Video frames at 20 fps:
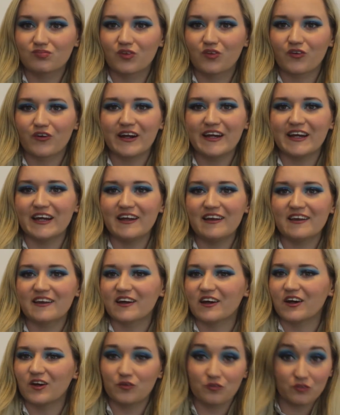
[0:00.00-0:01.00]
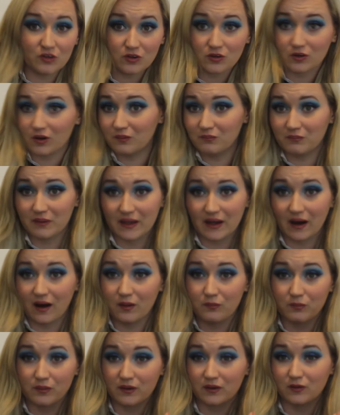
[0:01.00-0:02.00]
3 years ago, if you told me
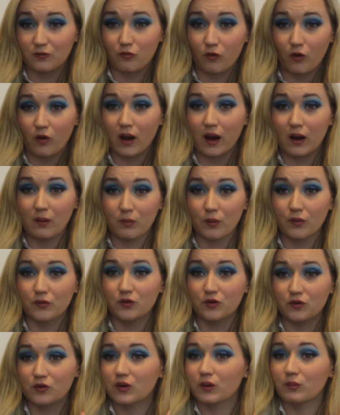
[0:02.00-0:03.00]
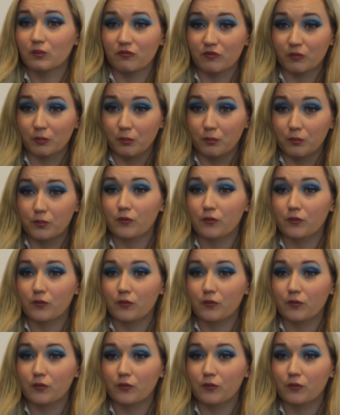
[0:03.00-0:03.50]
I was gonna rock up on YouTube with a